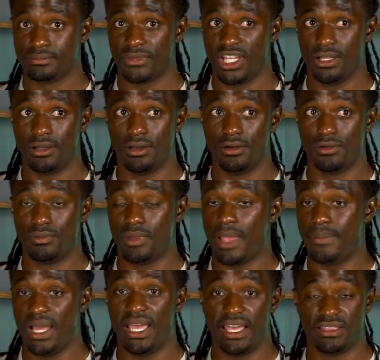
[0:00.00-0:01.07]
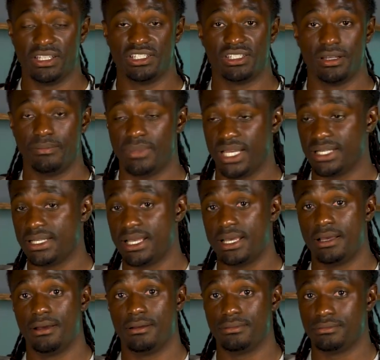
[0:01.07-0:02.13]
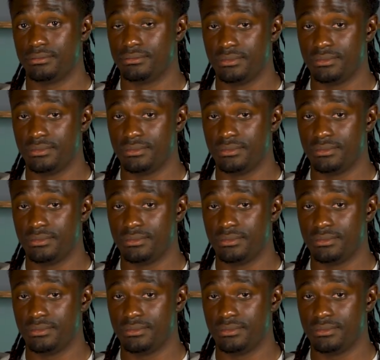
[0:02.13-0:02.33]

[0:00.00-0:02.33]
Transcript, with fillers: you know they might have to shut back down